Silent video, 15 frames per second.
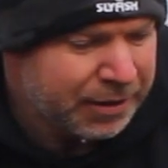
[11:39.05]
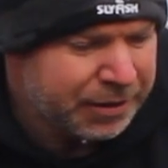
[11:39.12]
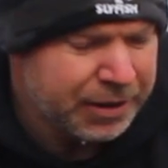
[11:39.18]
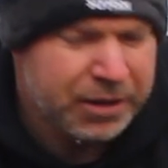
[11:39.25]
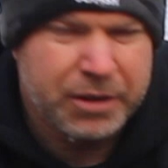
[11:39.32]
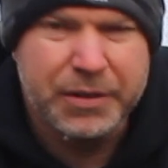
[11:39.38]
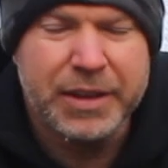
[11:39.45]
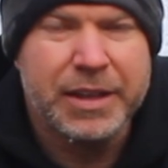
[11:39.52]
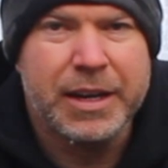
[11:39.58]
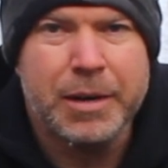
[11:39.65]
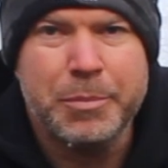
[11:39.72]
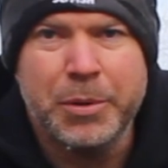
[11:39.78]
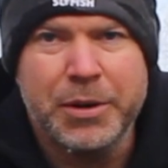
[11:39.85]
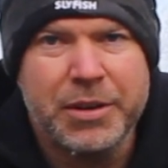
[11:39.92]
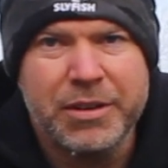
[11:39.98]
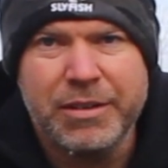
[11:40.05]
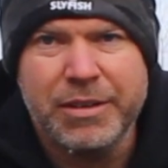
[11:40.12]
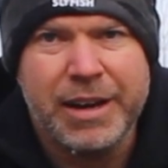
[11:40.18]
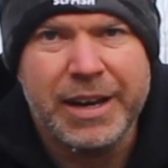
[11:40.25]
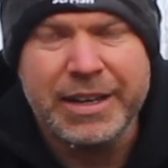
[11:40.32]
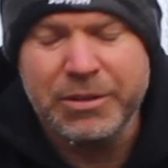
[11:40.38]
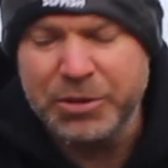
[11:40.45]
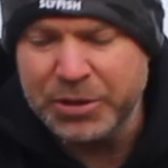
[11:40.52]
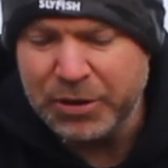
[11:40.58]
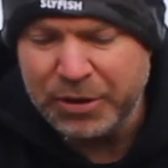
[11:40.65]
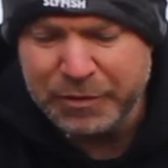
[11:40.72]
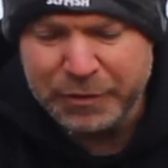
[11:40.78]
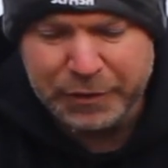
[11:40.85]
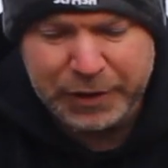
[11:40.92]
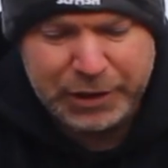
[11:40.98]
I think I've ended up on 8 or
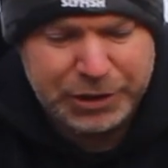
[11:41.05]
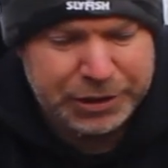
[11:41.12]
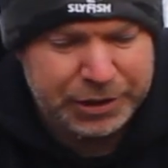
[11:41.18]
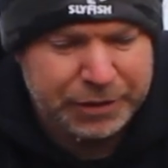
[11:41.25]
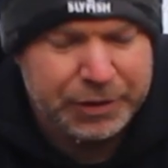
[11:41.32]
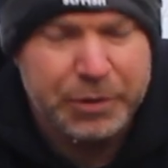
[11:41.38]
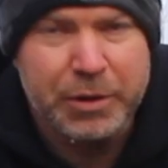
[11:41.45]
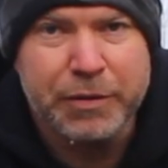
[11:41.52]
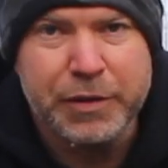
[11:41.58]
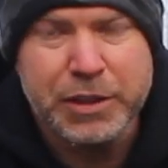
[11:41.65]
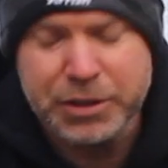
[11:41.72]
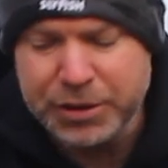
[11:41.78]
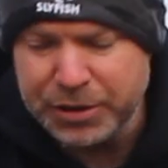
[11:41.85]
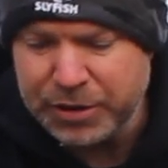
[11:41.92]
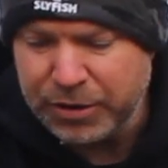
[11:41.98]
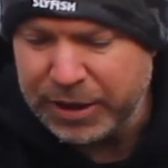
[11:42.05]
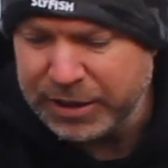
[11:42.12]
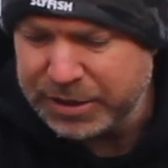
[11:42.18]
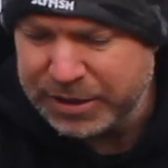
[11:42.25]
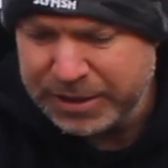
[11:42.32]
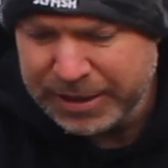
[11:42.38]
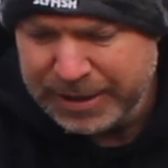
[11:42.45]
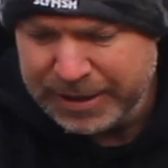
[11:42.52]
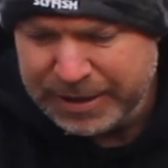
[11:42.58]
9 fish, and I've only fished the nights